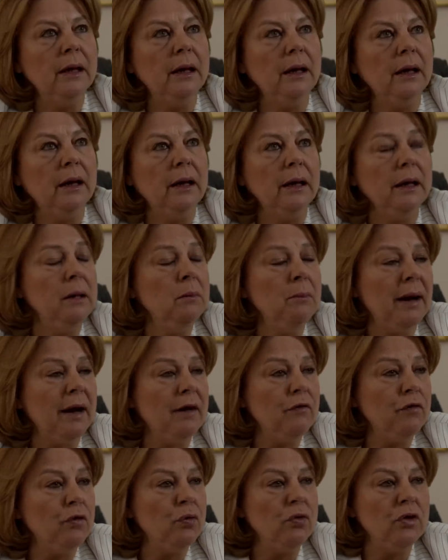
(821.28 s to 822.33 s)
Uh, in
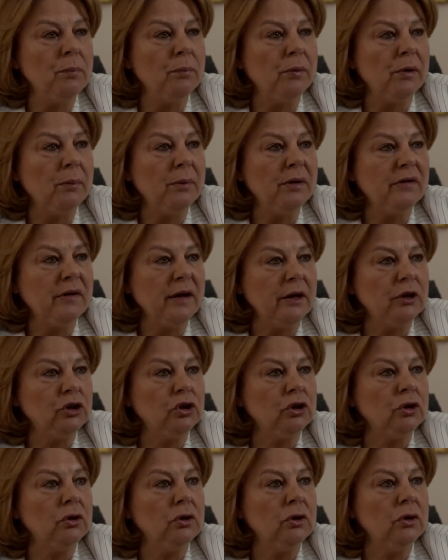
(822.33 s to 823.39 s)
my view, the
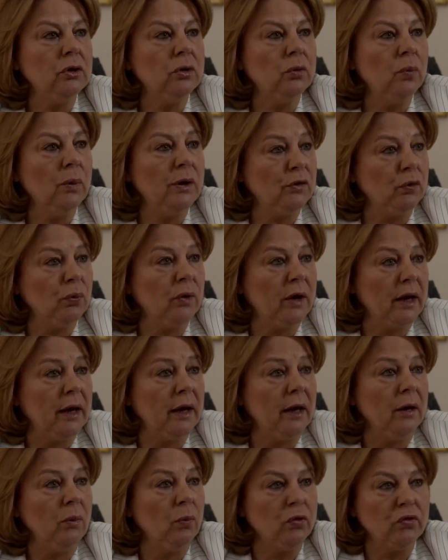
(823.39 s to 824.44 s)
implementation went
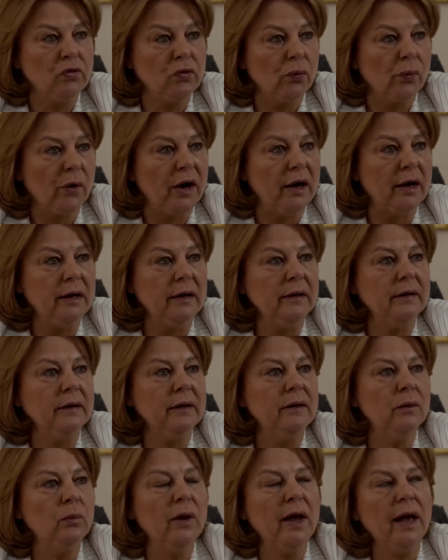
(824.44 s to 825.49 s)
okay, was all right.
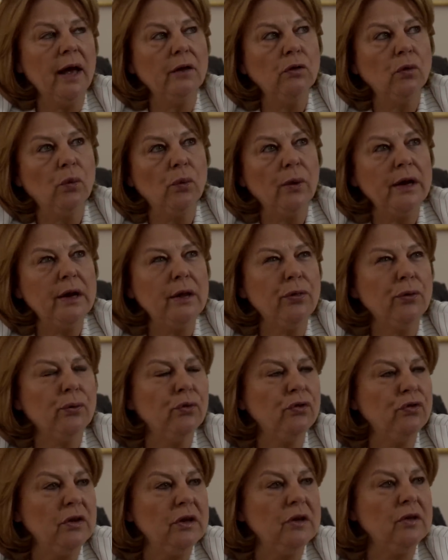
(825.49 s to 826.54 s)
Uh, we had already
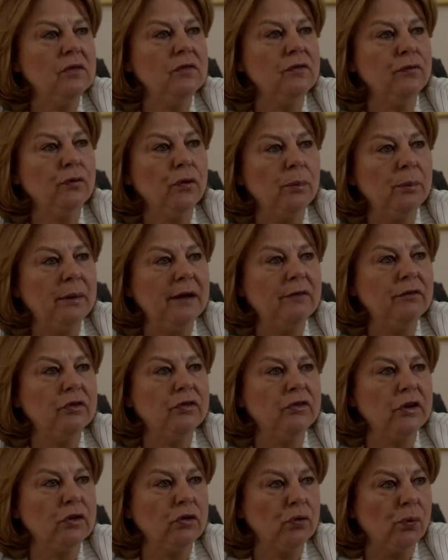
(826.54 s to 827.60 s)
13 firm level
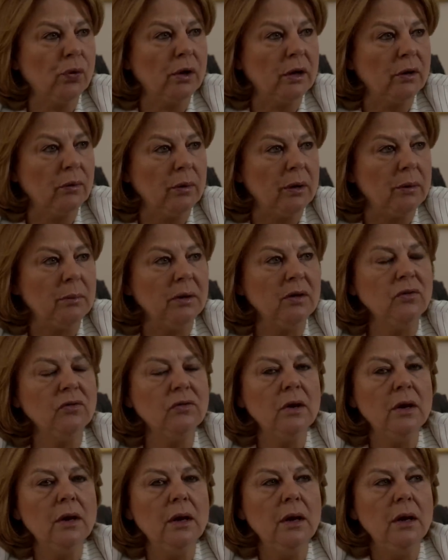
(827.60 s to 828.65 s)
sectoral
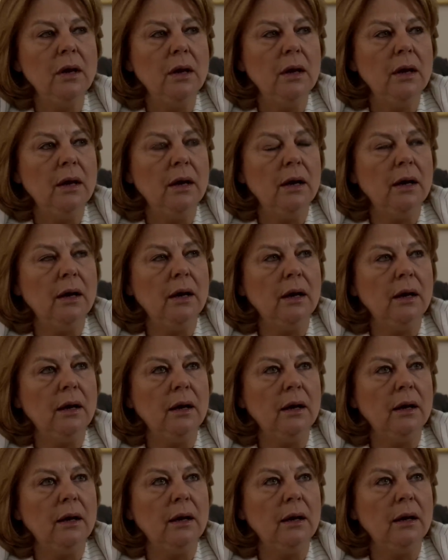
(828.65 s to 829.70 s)
agreements.
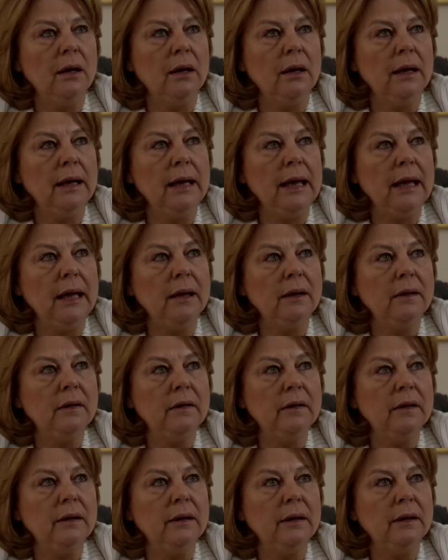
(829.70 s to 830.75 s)
Uh,
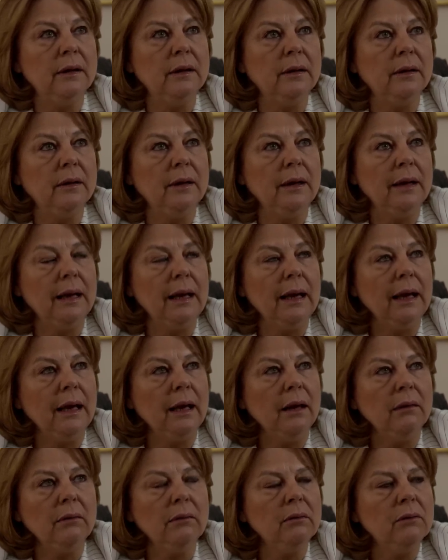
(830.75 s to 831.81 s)
and
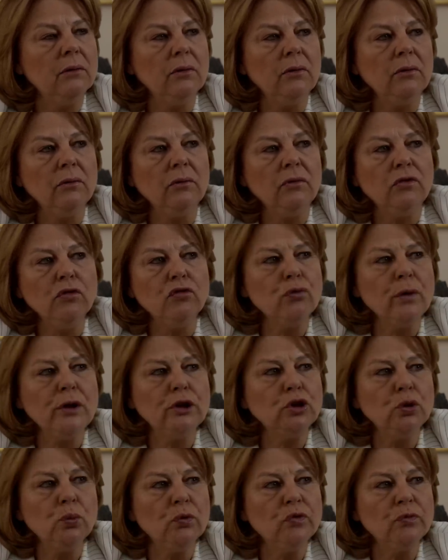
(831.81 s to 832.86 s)
and the
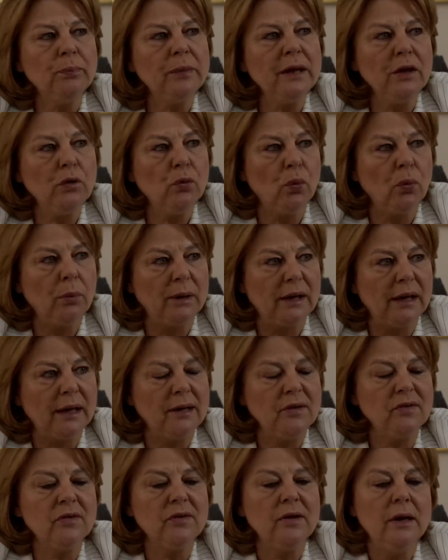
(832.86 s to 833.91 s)
situation was being
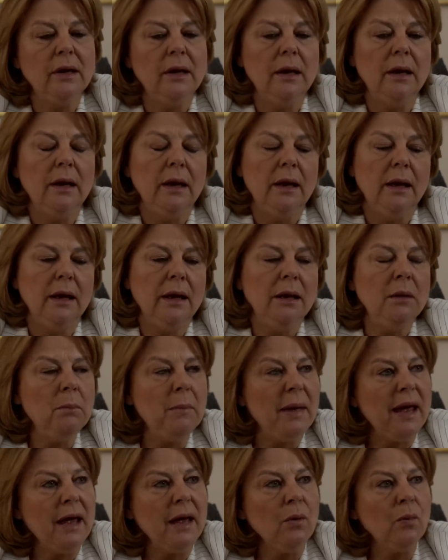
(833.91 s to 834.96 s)
normalized. In
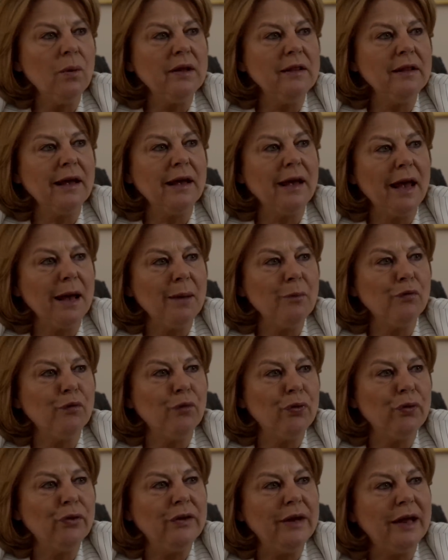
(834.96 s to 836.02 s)
May, when they came
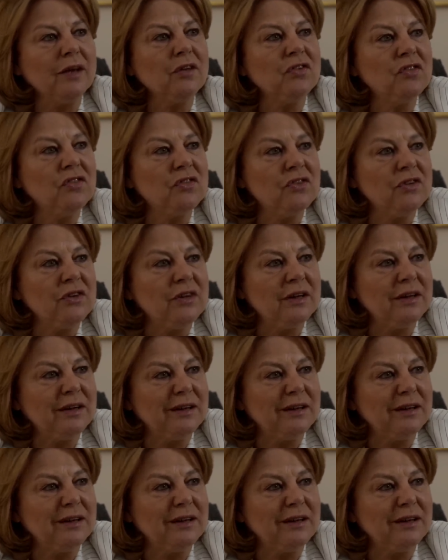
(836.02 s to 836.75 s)
for the next uh,